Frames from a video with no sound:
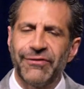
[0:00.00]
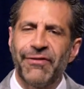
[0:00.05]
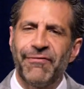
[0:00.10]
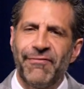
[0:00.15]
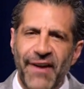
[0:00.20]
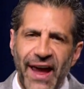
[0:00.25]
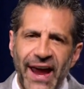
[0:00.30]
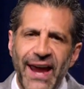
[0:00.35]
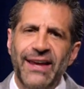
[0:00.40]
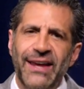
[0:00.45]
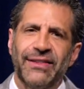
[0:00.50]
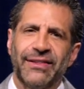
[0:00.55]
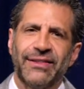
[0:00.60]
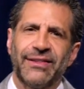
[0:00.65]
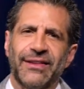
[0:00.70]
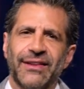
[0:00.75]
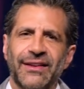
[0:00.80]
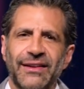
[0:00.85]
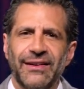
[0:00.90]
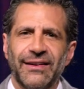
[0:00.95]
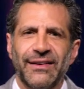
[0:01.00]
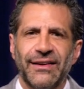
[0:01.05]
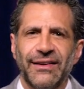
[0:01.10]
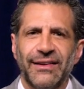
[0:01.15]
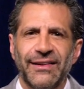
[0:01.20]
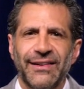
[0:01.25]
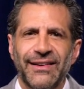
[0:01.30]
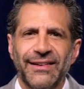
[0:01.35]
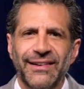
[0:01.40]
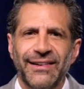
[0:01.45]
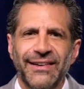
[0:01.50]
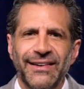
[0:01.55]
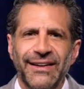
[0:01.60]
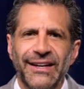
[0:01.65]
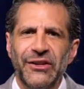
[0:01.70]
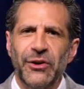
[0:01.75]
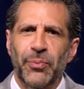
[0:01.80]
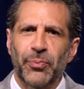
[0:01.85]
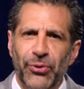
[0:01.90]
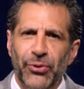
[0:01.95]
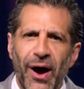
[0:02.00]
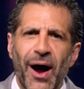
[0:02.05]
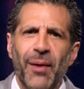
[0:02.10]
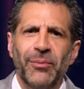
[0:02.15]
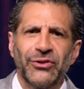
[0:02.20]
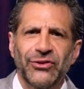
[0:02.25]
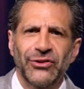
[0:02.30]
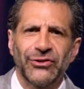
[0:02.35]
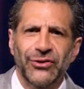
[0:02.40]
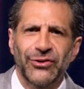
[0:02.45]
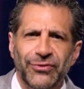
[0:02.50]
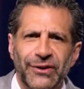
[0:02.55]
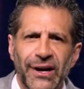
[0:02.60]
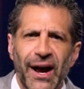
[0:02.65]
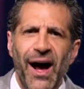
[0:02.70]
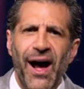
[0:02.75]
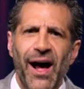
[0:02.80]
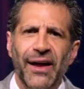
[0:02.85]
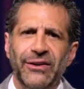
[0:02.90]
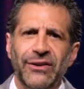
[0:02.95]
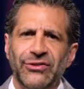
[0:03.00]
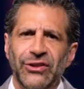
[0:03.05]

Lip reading: in faith in the promises of God.